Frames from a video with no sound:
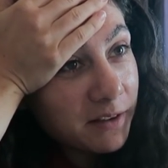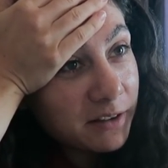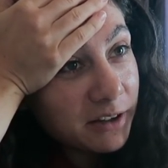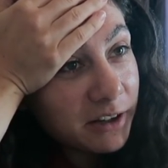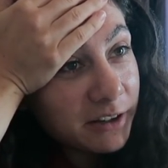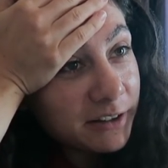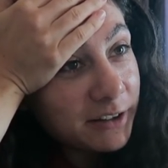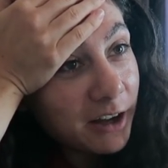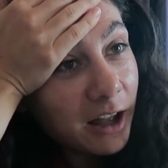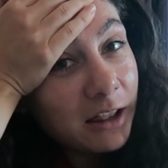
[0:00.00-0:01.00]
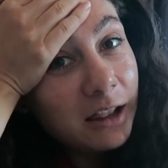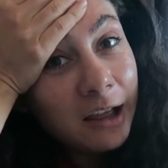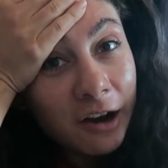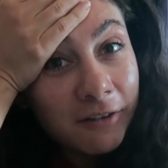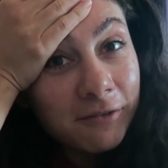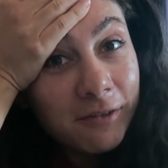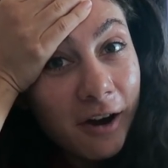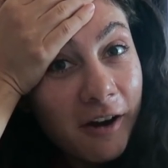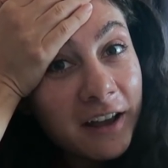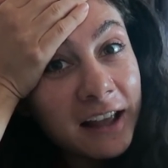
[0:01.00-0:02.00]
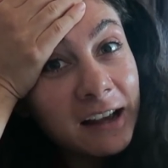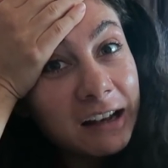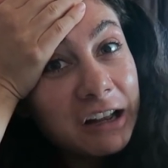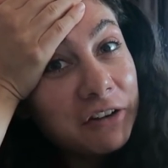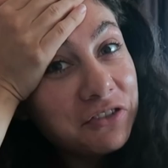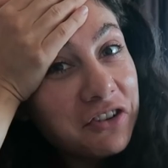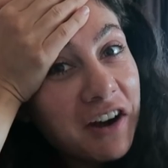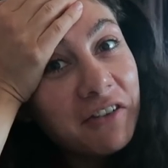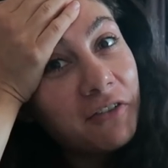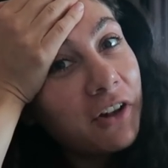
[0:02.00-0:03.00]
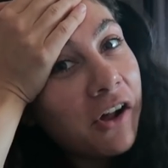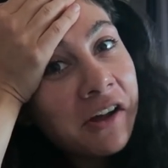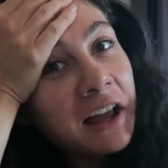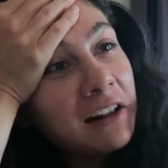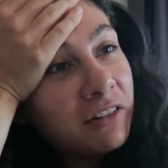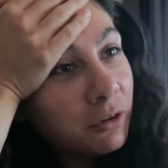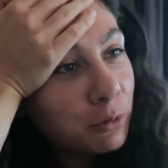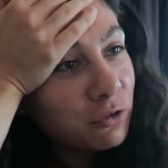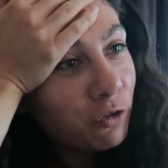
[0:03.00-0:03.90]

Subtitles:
Oh, I love vlogging. I love travel vlogging. It's so much